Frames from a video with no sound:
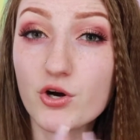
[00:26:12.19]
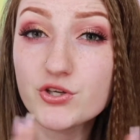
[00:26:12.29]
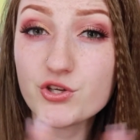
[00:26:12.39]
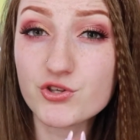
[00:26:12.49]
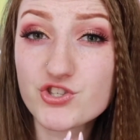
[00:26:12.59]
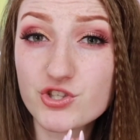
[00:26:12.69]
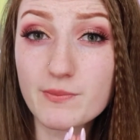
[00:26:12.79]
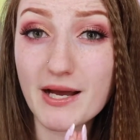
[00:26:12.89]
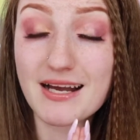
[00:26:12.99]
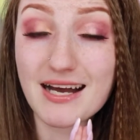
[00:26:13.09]
on
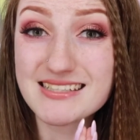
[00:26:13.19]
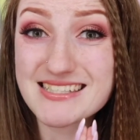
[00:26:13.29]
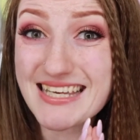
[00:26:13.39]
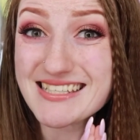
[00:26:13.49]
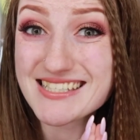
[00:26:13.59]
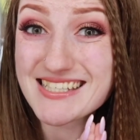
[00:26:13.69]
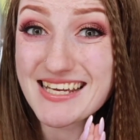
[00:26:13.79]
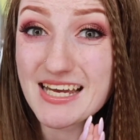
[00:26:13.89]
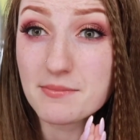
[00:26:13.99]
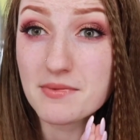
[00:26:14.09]
YouTube. I can't send a
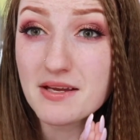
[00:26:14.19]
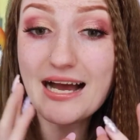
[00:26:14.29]
DM.